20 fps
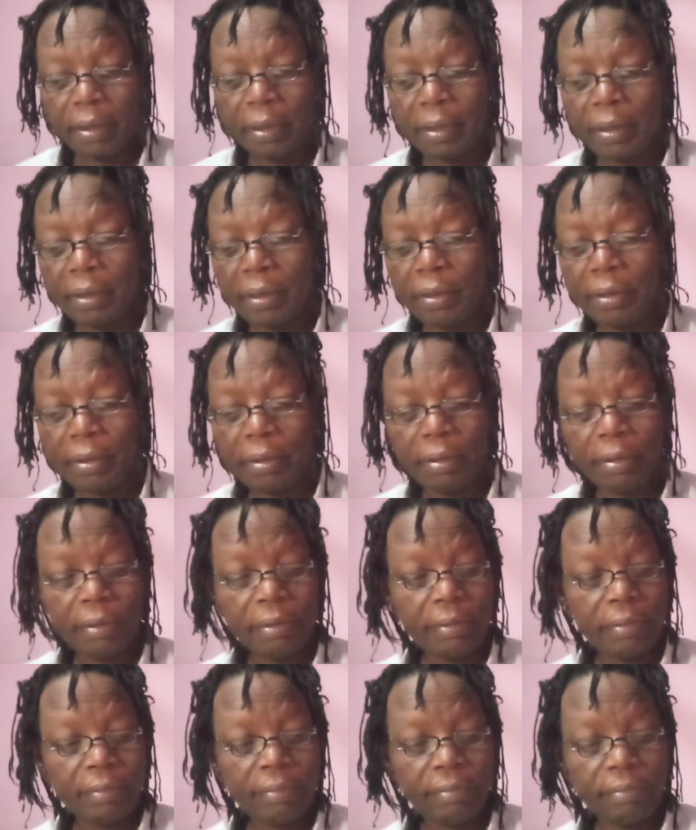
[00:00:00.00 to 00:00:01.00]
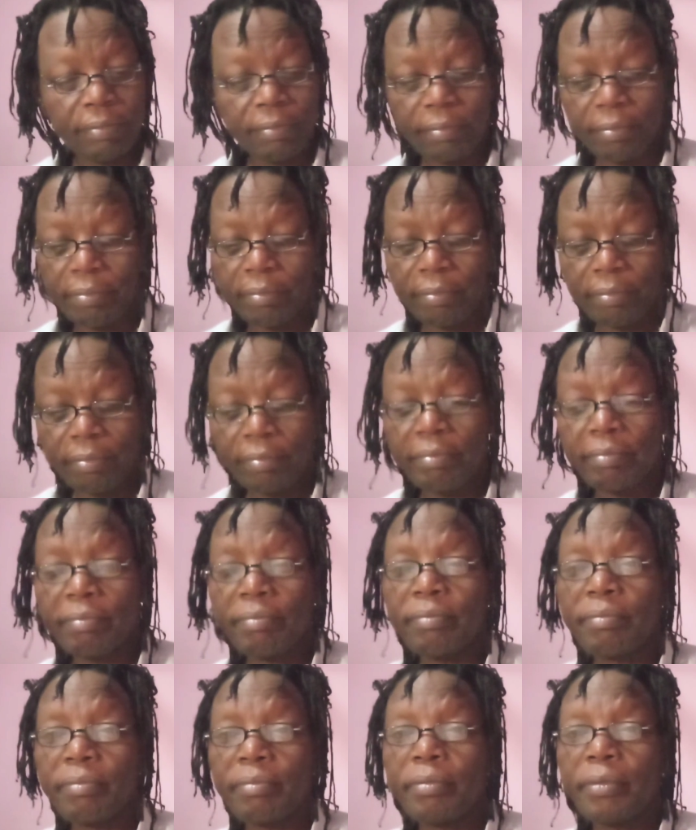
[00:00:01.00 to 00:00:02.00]
So
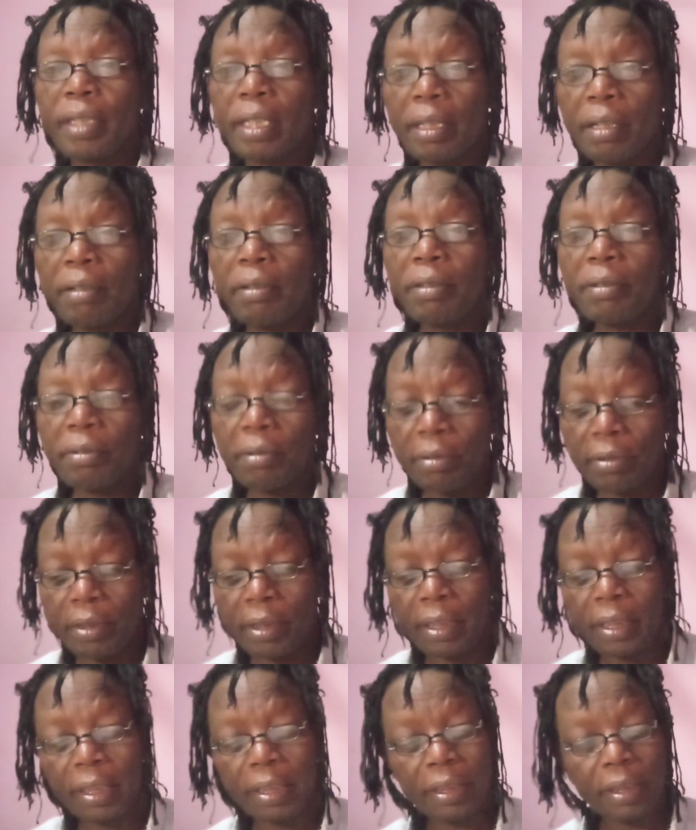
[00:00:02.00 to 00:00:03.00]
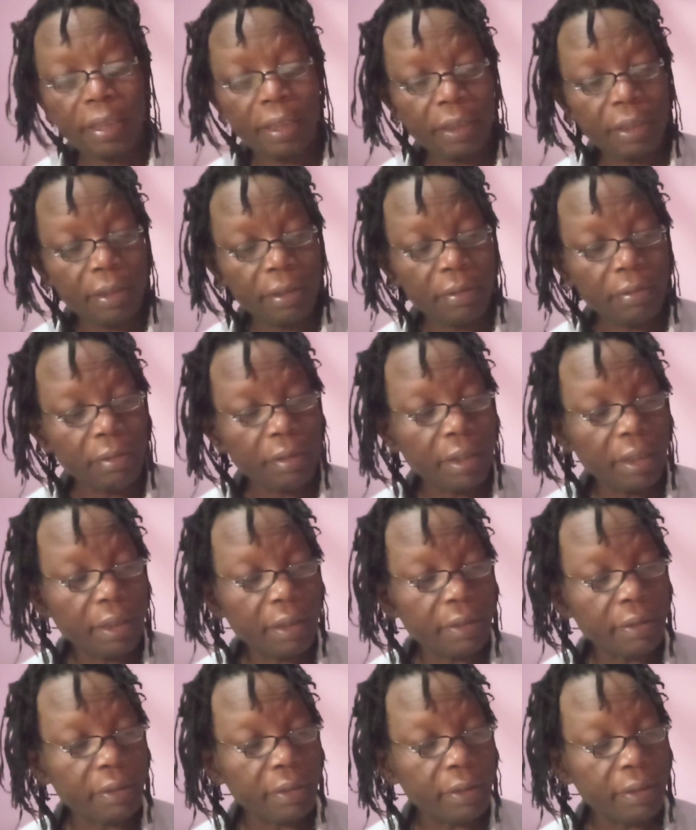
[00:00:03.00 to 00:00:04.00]
a lot goes inside the
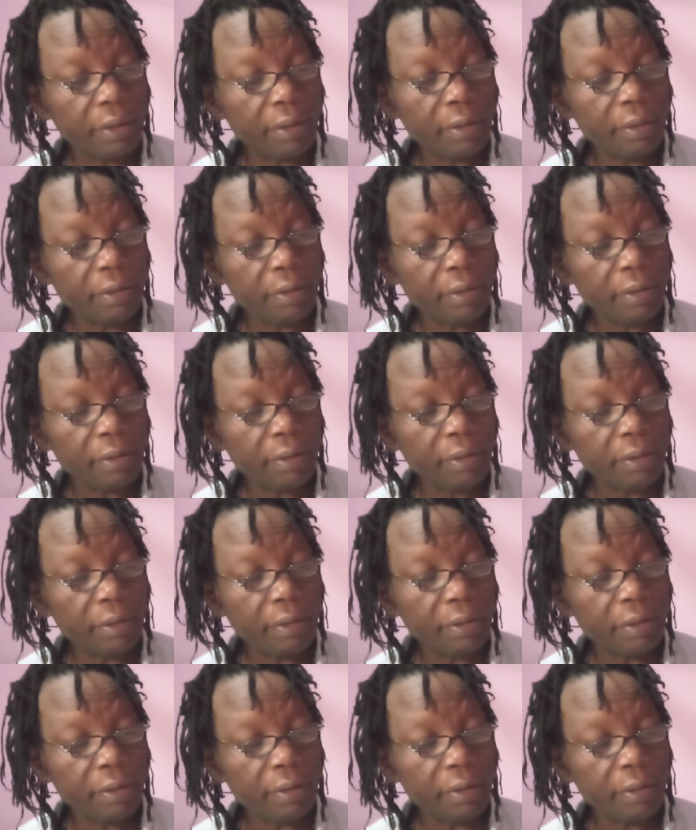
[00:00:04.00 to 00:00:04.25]
nucleus,